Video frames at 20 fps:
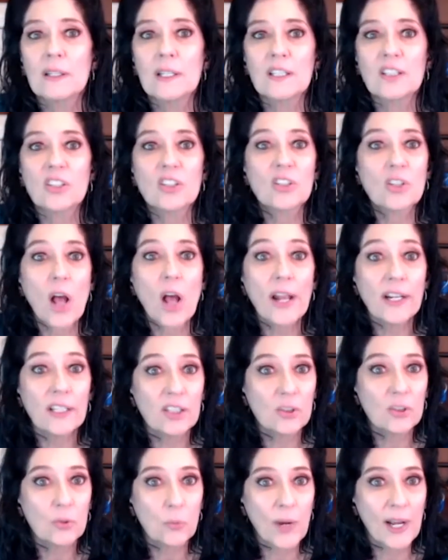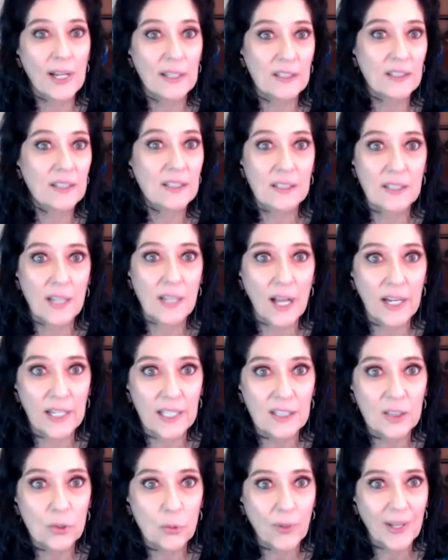The sauna sweat
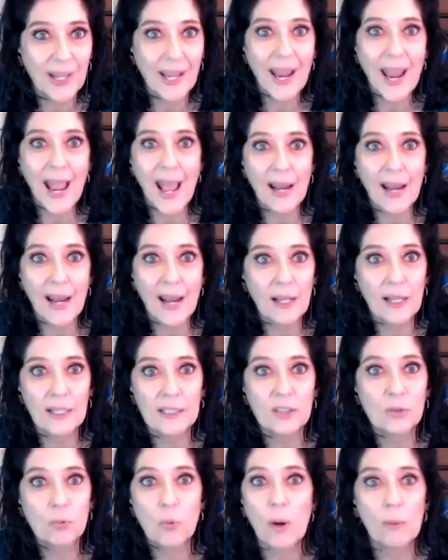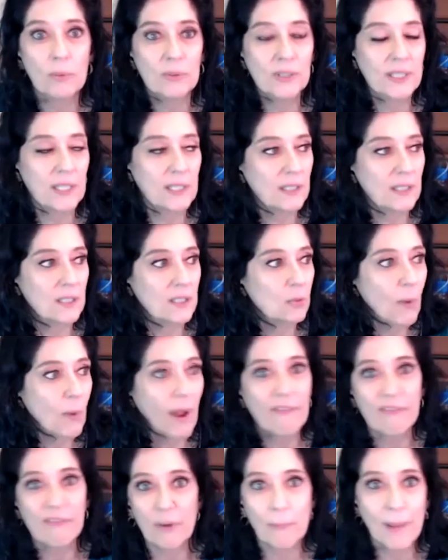studies, where they analyzed what was in
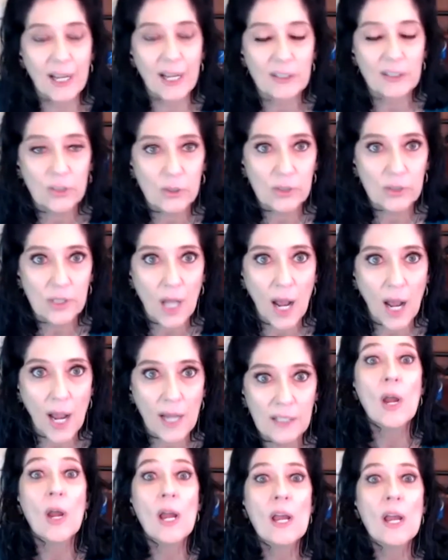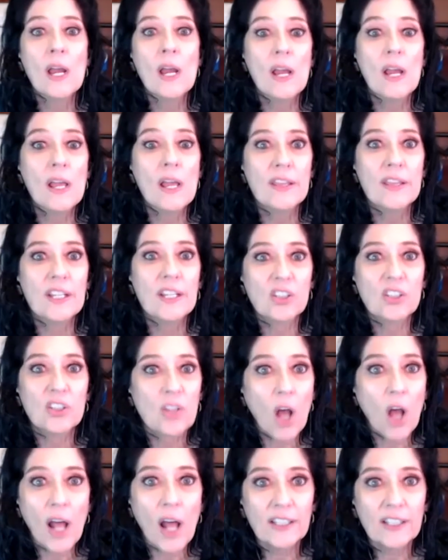sweat from exercise, the
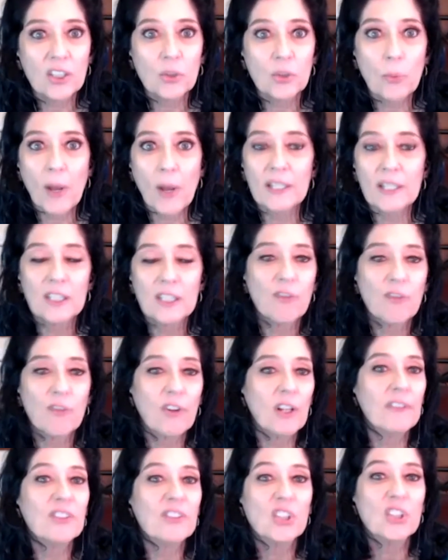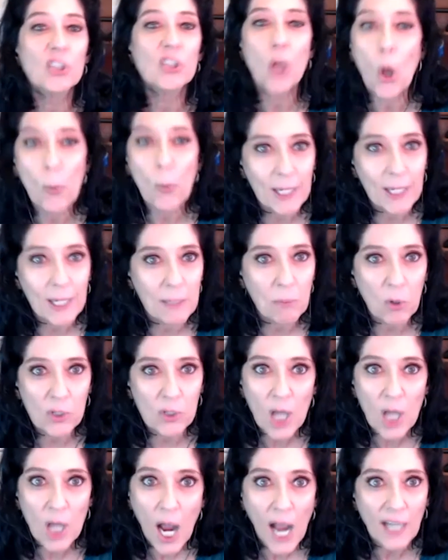sauna sweat is full of so many more
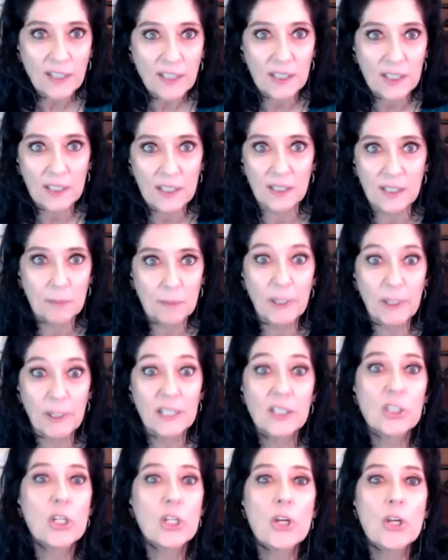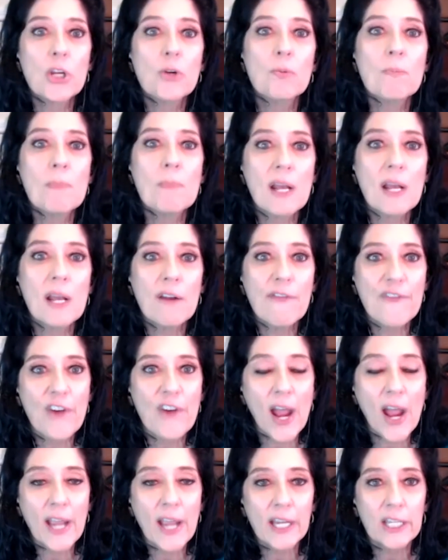toxins, but it's
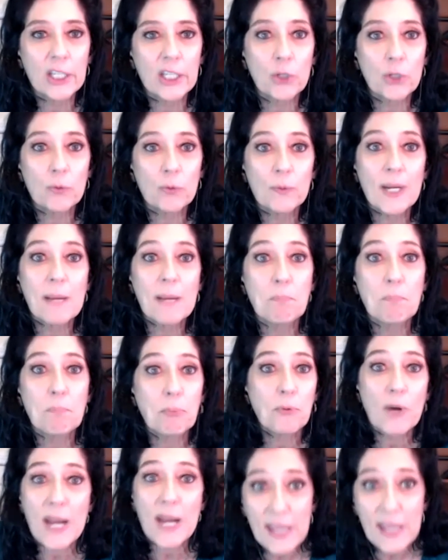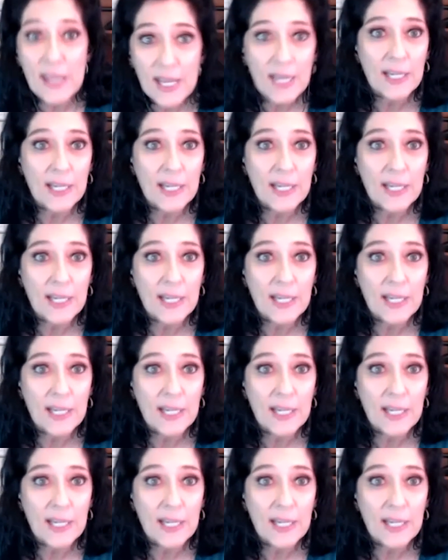humidifying and you're rebreathing